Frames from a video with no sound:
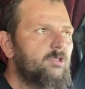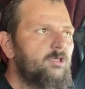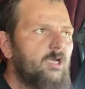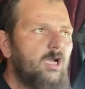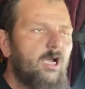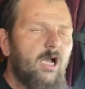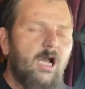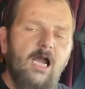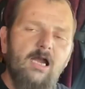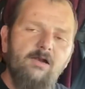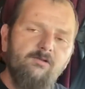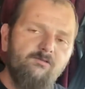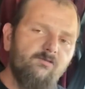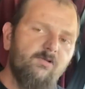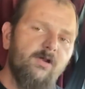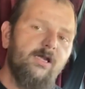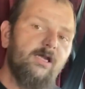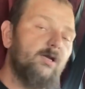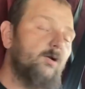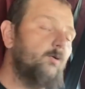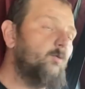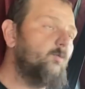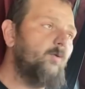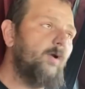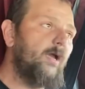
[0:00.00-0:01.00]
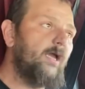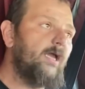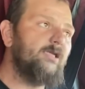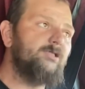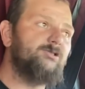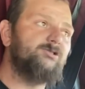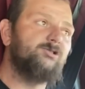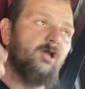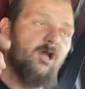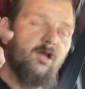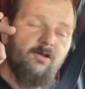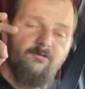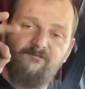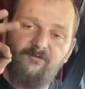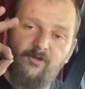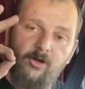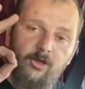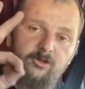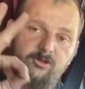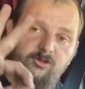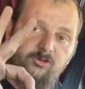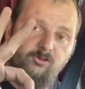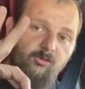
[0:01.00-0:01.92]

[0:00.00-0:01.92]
I ran a wedge for